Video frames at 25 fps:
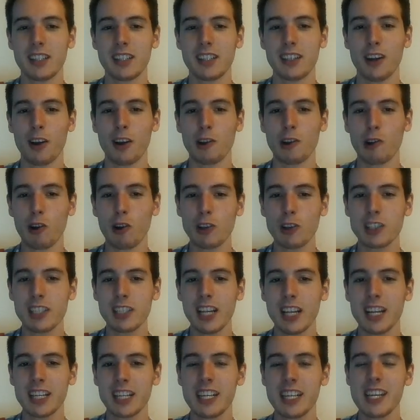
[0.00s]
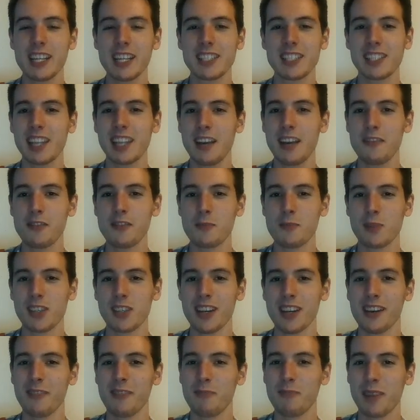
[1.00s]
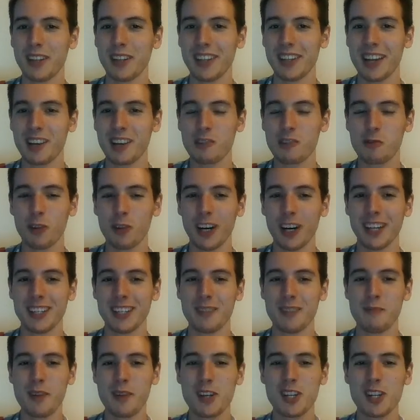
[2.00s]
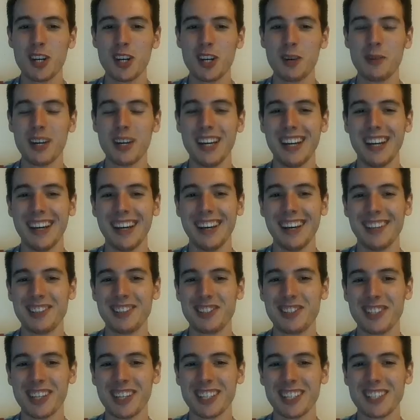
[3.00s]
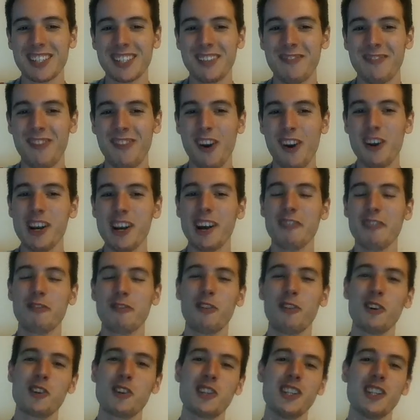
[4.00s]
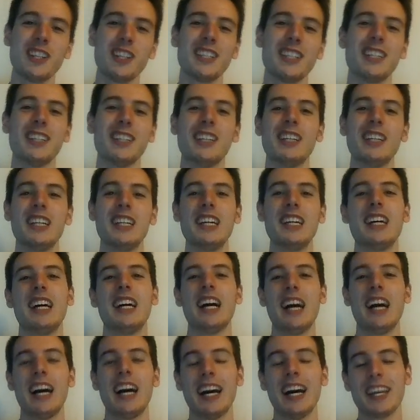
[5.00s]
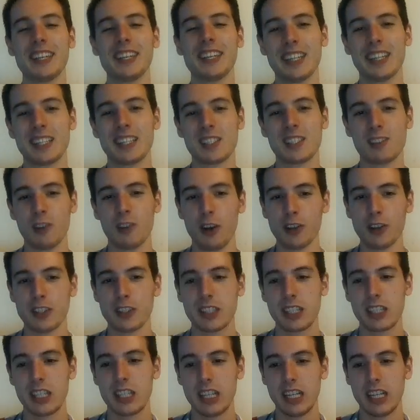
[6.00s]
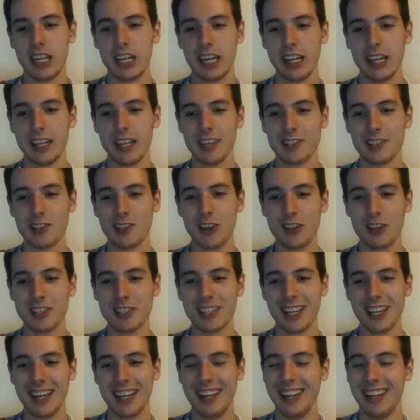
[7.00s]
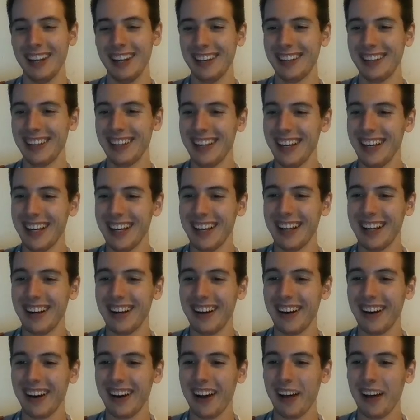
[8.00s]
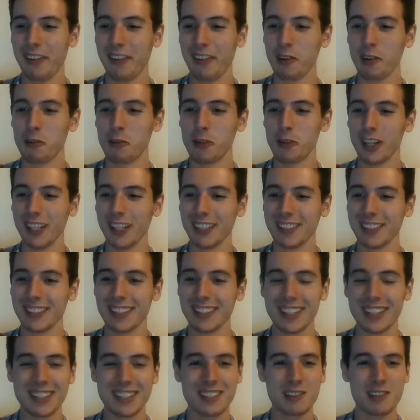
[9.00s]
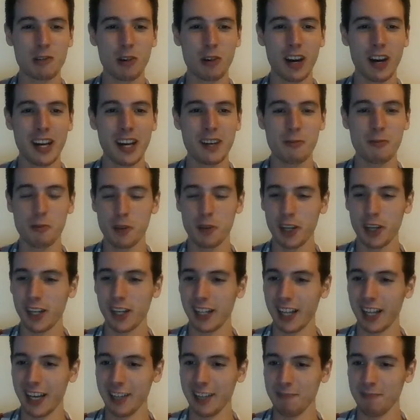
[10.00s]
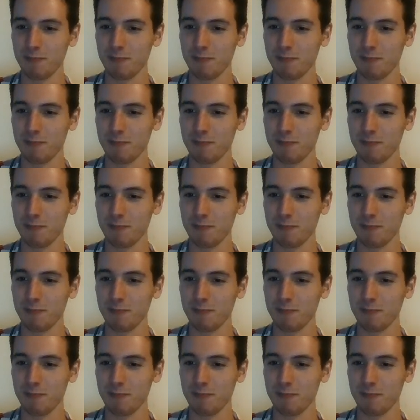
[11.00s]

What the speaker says: Now it looks like he has saved himself, but not quite. The bishop is just very unfortunate here, and it's lost. And I saw this line and I thought, well, that's quite a pretty line.